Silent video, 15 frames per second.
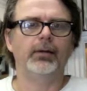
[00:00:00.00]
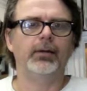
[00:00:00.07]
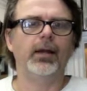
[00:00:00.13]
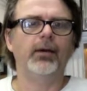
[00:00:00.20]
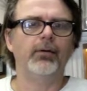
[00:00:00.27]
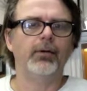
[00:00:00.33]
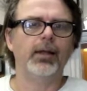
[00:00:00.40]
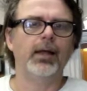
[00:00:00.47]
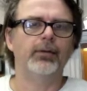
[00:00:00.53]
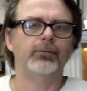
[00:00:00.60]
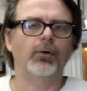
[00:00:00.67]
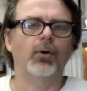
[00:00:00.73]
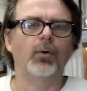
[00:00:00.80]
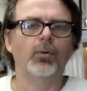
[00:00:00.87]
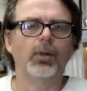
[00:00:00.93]
Garrett has
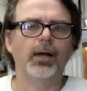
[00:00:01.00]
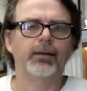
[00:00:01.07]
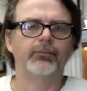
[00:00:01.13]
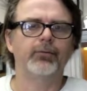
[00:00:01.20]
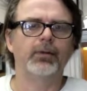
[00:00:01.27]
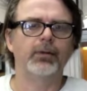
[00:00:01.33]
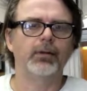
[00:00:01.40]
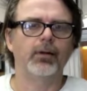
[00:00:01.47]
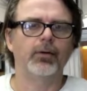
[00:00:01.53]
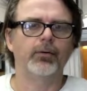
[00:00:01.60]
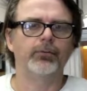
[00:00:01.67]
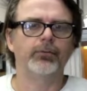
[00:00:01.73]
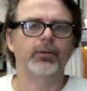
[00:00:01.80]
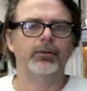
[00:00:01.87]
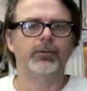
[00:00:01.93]
a whole lot of
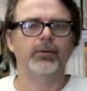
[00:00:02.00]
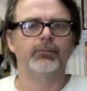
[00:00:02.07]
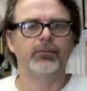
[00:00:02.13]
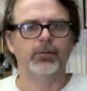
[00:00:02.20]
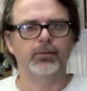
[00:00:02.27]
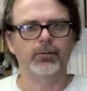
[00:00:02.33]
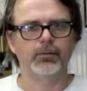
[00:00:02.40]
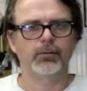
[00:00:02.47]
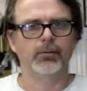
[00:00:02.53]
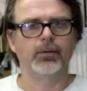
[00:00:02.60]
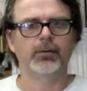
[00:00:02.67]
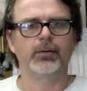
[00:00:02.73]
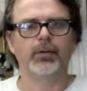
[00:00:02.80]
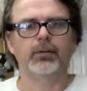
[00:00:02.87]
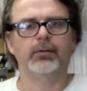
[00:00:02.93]
videos, and if you're
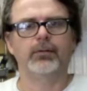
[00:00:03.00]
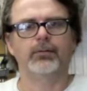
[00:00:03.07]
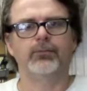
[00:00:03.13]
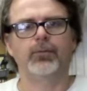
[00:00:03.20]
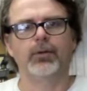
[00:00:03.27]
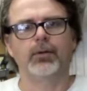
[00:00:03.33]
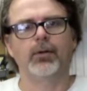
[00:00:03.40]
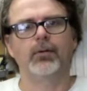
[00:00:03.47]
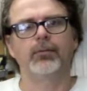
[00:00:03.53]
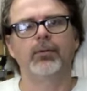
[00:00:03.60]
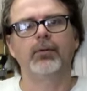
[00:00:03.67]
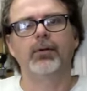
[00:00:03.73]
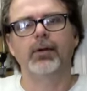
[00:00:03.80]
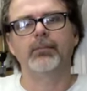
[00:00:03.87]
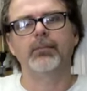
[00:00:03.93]
looking at this video,
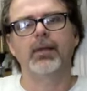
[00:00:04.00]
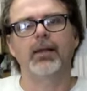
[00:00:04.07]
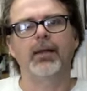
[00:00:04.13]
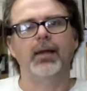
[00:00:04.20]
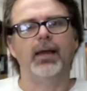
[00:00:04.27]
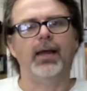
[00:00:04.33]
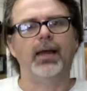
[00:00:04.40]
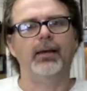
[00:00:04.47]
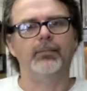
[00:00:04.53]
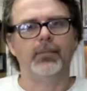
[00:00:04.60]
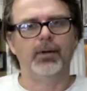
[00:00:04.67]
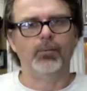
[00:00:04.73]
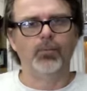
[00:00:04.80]
you're at my